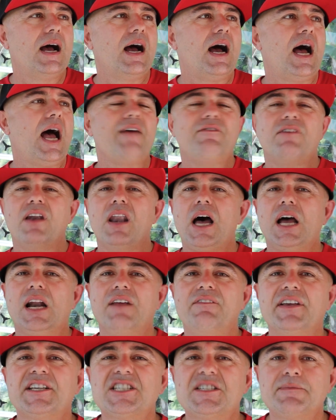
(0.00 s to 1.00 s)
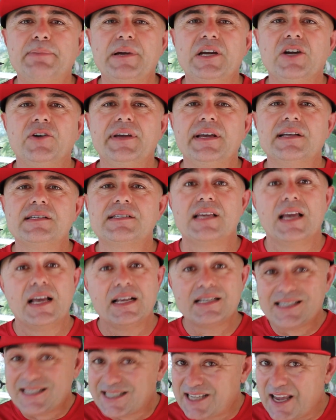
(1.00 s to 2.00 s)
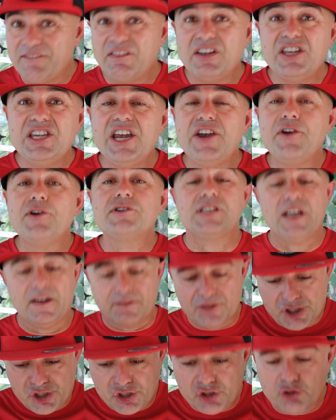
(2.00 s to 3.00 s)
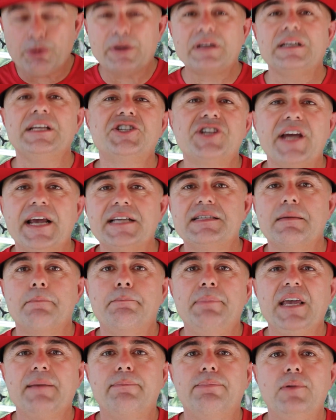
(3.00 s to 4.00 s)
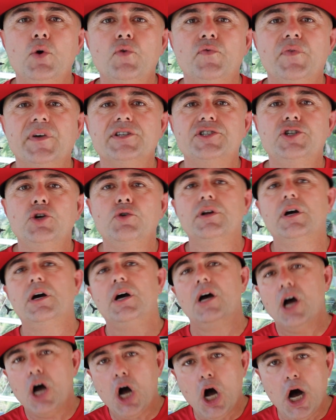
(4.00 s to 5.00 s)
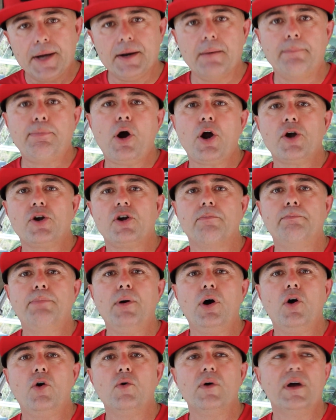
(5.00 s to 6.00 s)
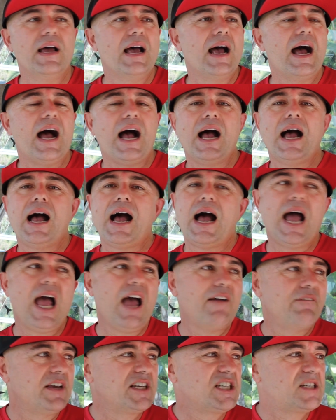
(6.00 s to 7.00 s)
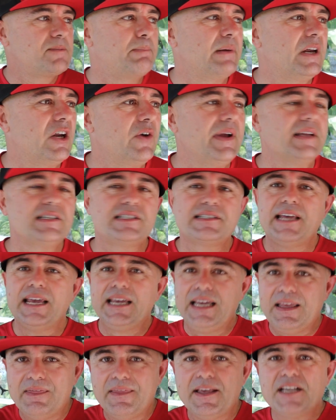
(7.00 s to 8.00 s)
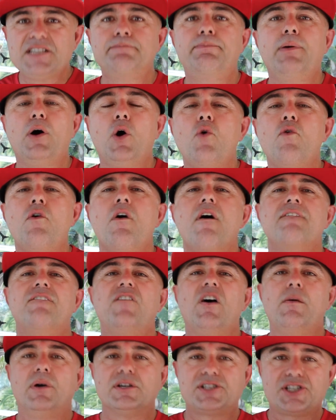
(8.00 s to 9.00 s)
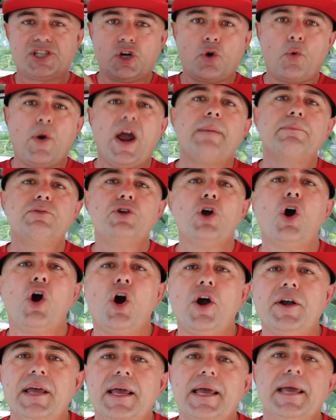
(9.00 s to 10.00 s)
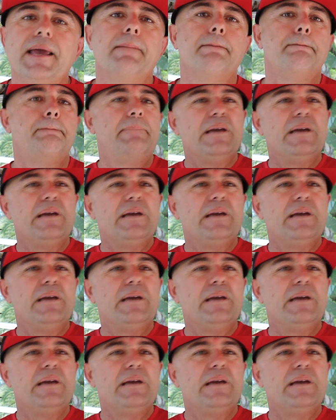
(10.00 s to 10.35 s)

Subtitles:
I have a lot of experience, 7 years of strictly chasing big bluefin tuna on a Parker boat. I have experience taking this boat from a scrapyard and